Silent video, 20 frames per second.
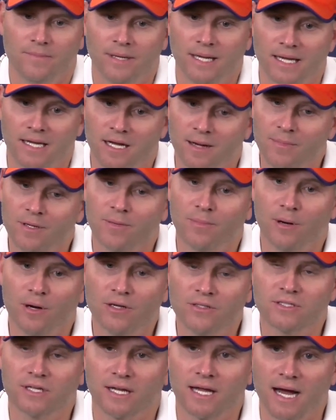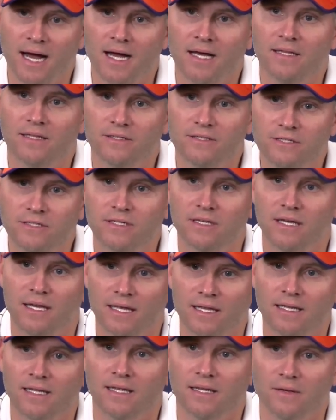man, coming to Boston College
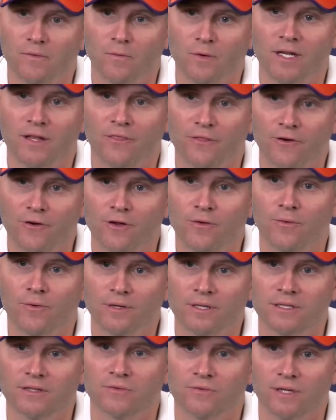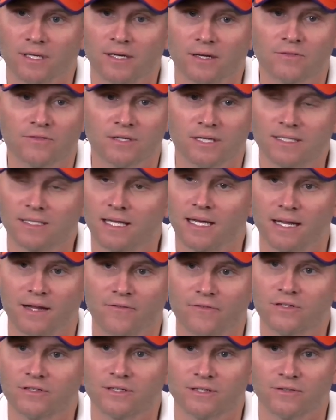and winning 31-3, I'll take that
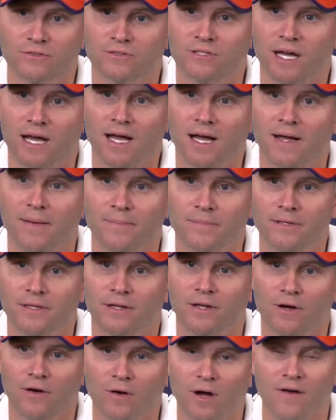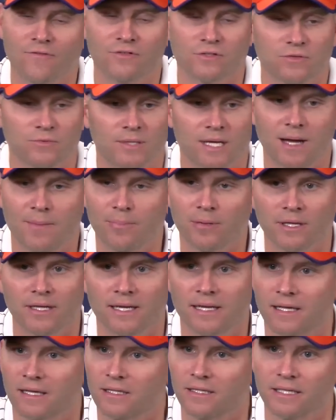every single time. You know, obviously we've got
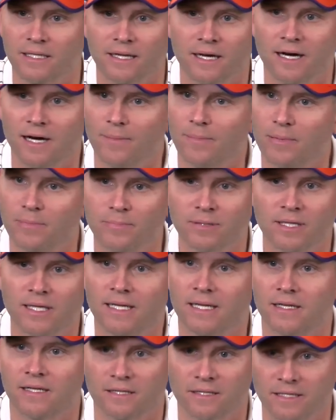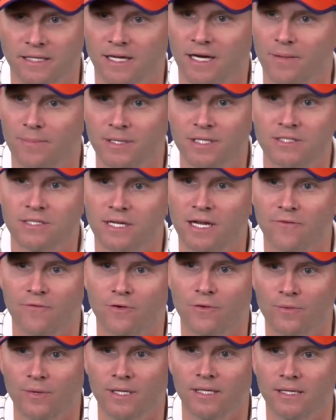plenty to clean up each and
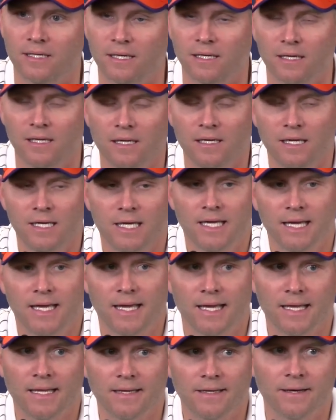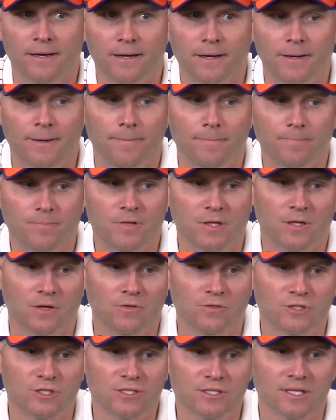every week. And you
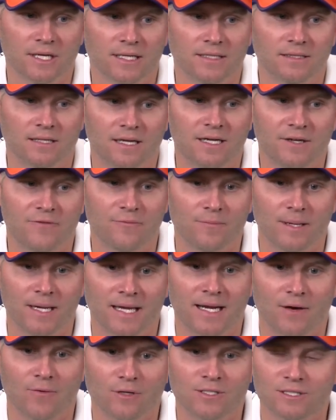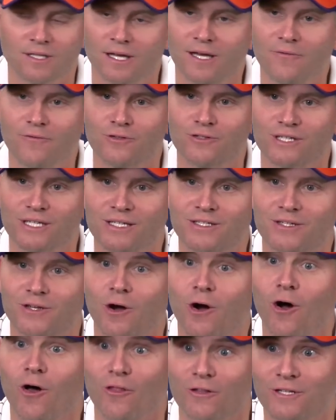know, just like life, man, I wish life was easy
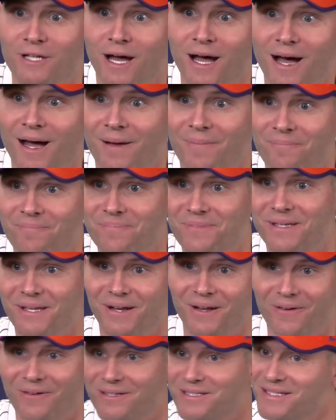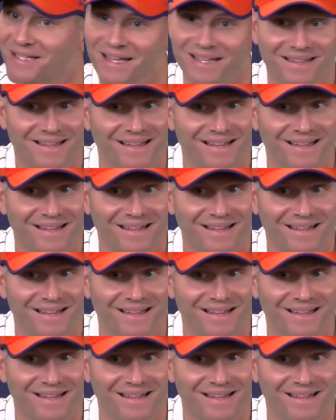all the time. You know, it's